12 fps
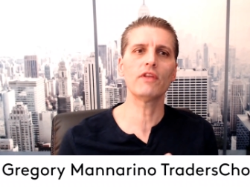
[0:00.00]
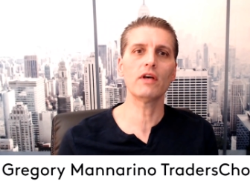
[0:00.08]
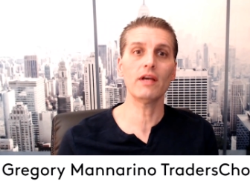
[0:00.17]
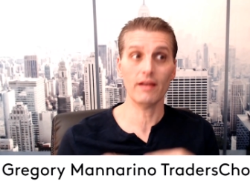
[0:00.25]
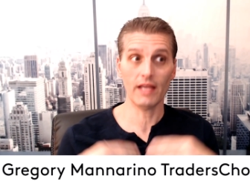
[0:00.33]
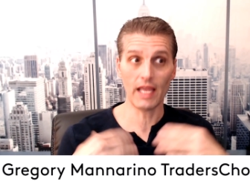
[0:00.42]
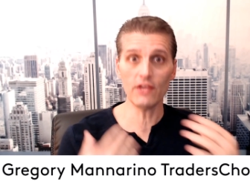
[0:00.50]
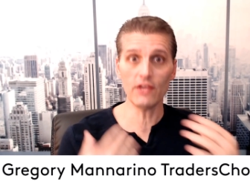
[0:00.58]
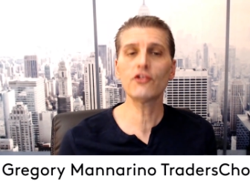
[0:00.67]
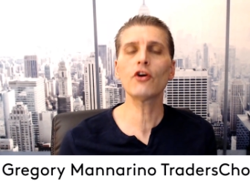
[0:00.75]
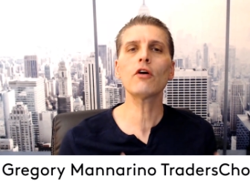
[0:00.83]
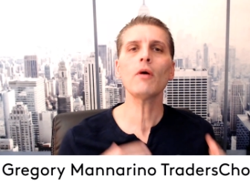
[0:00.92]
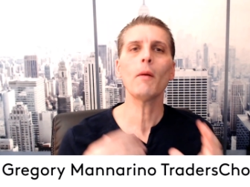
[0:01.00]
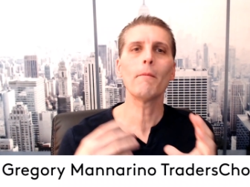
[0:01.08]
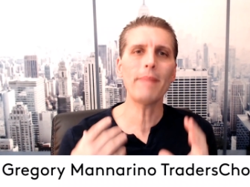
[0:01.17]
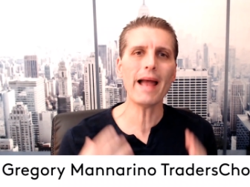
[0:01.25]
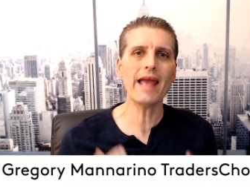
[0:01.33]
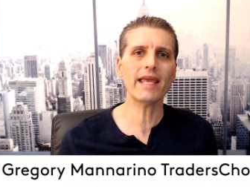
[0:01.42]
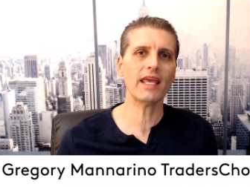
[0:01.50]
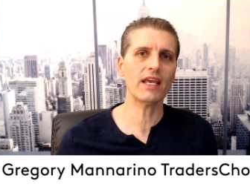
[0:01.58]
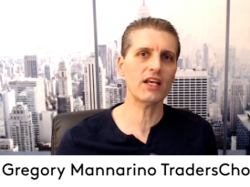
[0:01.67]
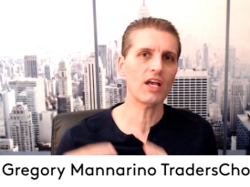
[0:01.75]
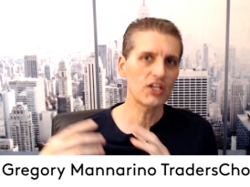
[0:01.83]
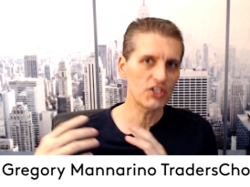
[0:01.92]
interbanking
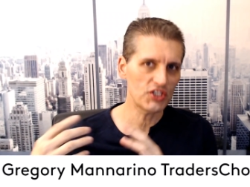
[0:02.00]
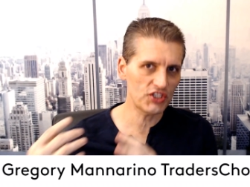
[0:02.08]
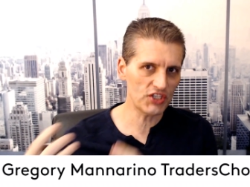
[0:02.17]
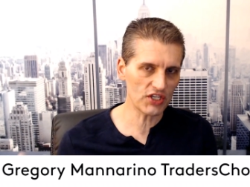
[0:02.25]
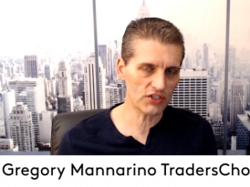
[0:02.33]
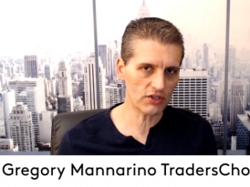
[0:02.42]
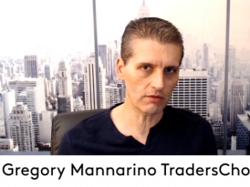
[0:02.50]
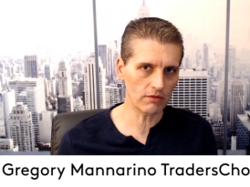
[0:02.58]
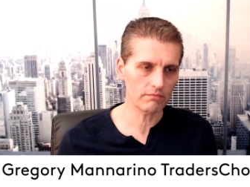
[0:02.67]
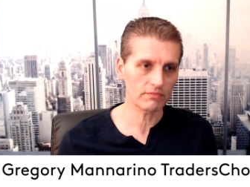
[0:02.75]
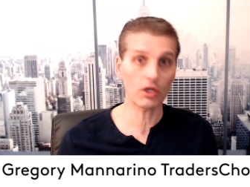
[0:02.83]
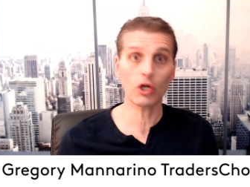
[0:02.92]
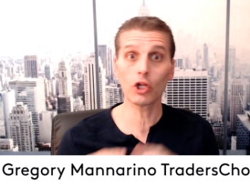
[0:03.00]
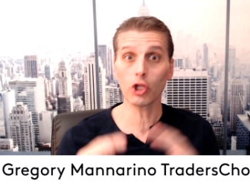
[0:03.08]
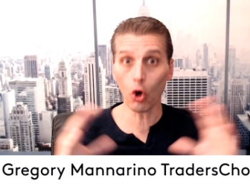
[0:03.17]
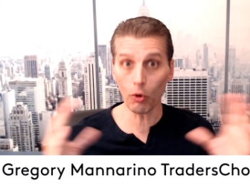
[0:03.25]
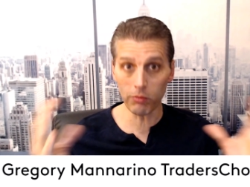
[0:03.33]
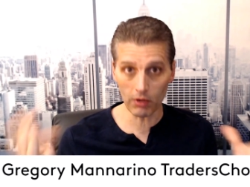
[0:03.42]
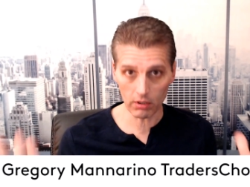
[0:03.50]
system, the global